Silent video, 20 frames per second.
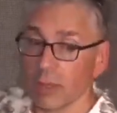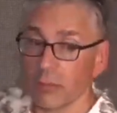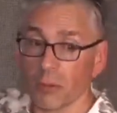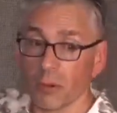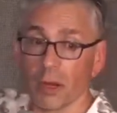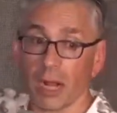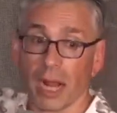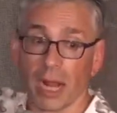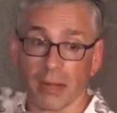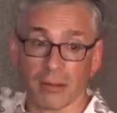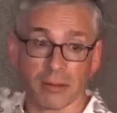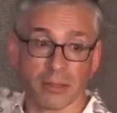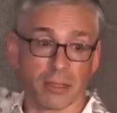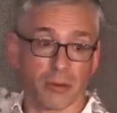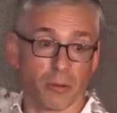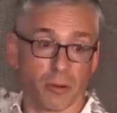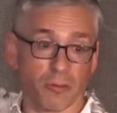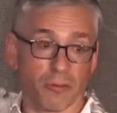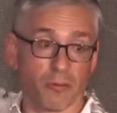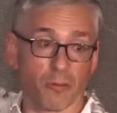we're out of the
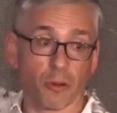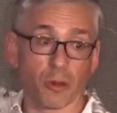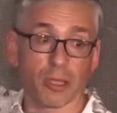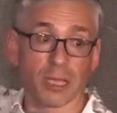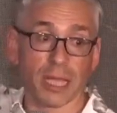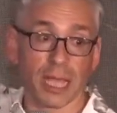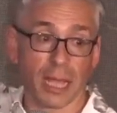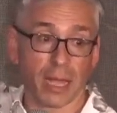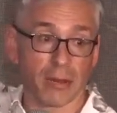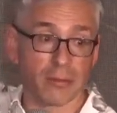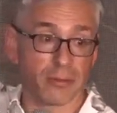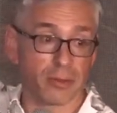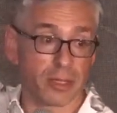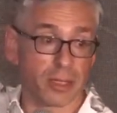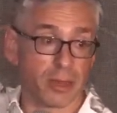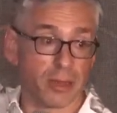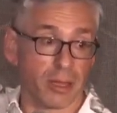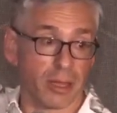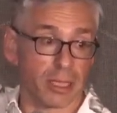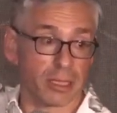we're fully out of the
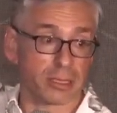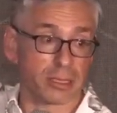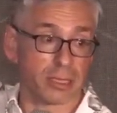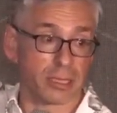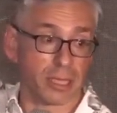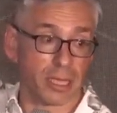closet